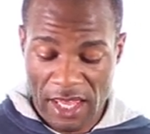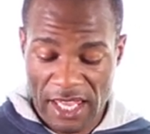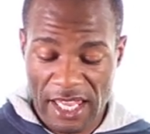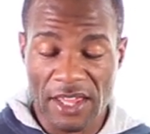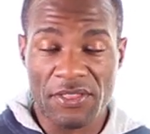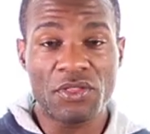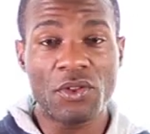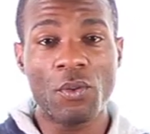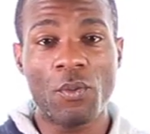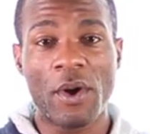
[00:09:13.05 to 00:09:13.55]

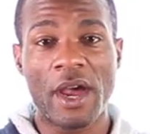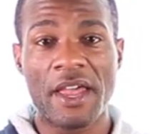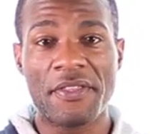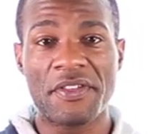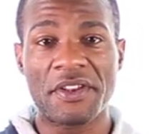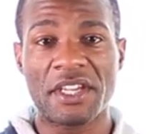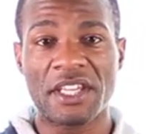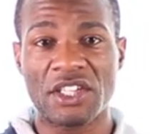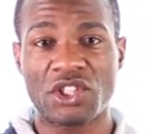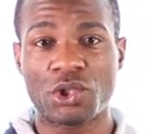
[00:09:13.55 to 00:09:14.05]
in the way
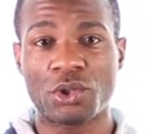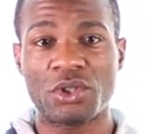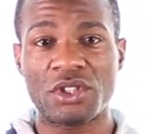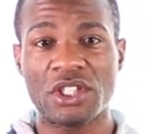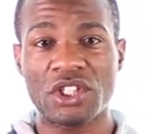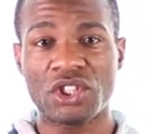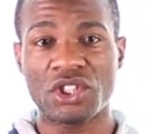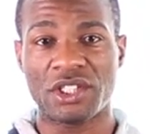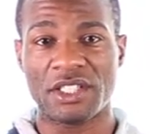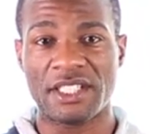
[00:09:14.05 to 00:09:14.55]
that he
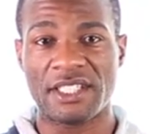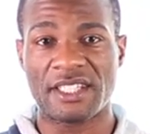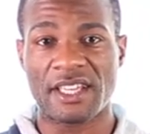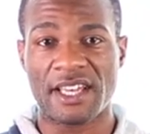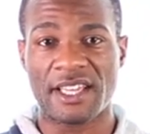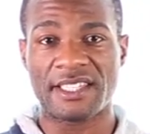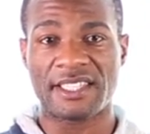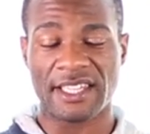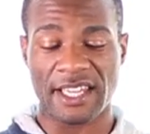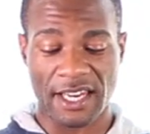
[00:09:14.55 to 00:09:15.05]
traditionally
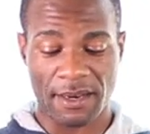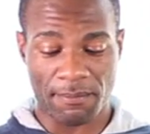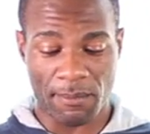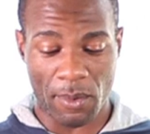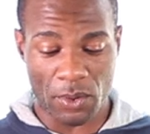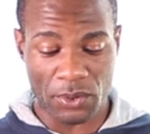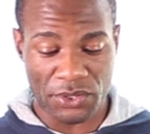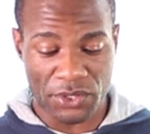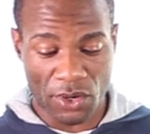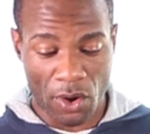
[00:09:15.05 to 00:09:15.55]
does in
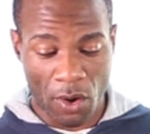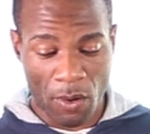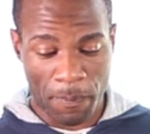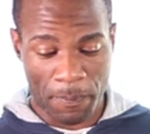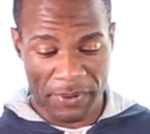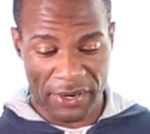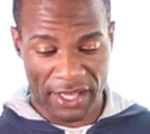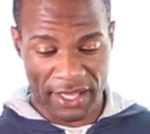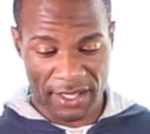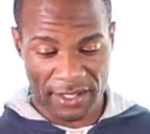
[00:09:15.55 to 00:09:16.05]
most
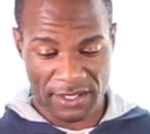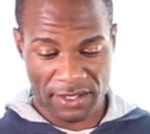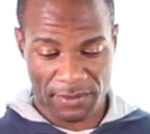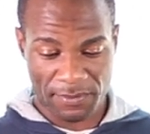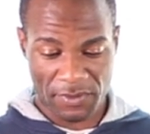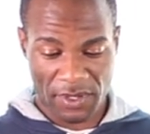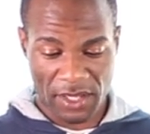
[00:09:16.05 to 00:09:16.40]
openings.